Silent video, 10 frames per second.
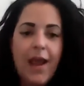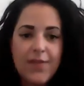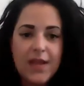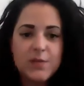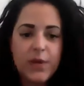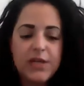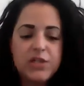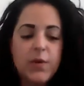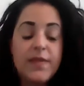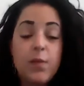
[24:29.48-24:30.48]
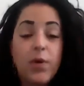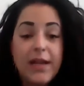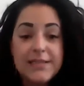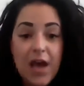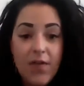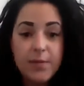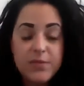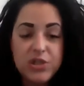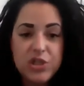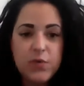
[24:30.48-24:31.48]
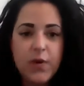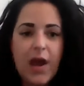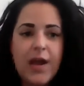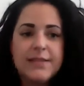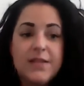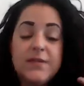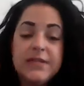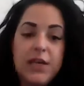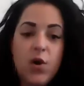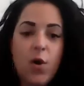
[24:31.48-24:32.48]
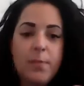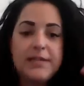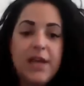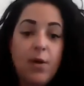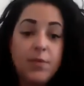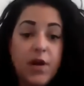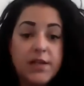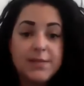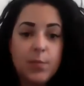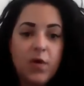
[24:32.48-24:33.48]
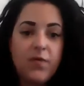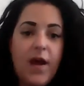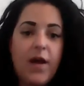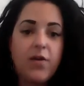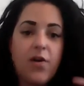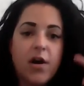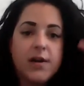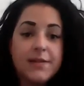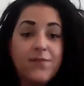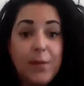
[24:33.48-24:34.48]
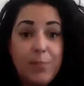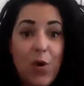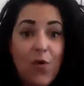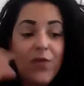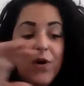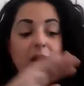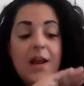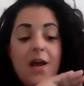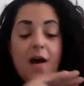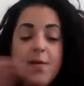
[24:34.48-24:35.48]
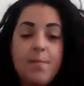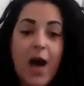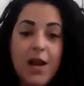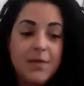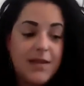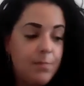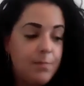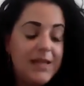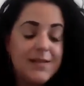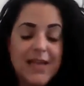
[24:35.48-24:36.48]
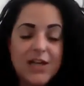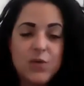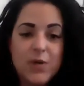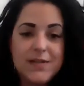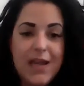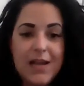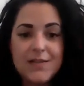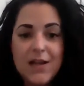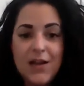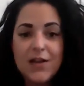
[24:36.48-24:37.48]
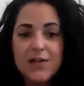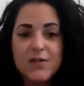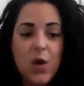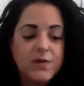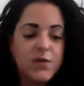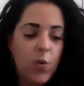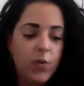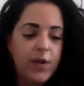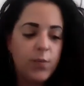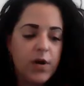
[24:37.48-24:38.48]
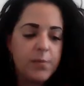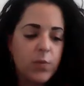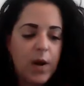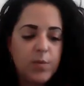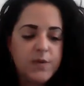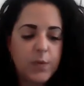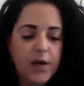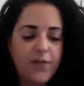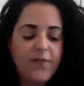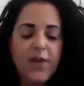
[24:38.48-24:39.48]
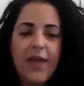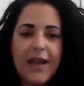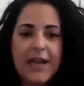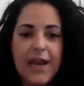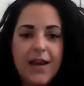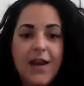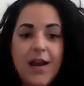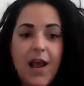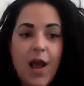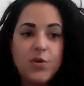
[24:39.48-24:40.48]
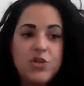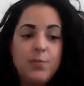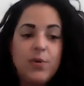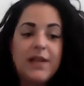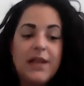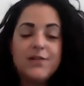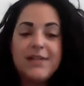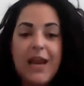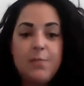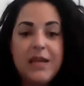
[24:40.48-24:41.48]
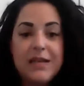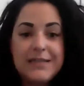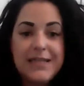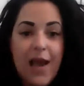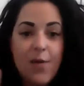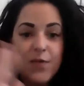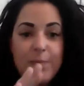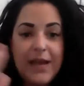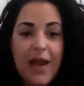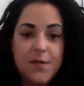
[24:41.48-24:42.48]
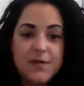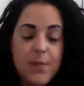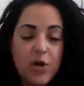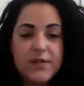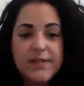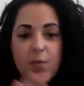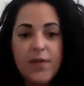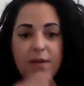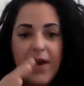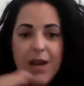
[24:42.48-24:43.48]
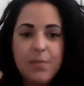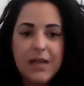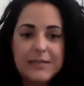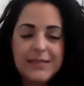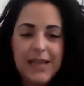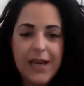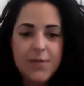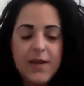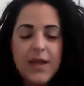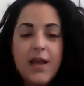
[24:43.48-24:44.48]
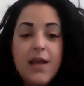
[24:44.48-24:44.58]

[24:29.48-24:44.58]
And that's what I do. And then what I tell them to do, you guys, if it's an in-home, I tell them their customer profile cards, flip it over on the bottom in that pink section where it says consultants only, we're going to be rebels. We're going to fill that in. I want you to put the letters A, B, and C, however big, however small, just somewhere in there, A, B, and C.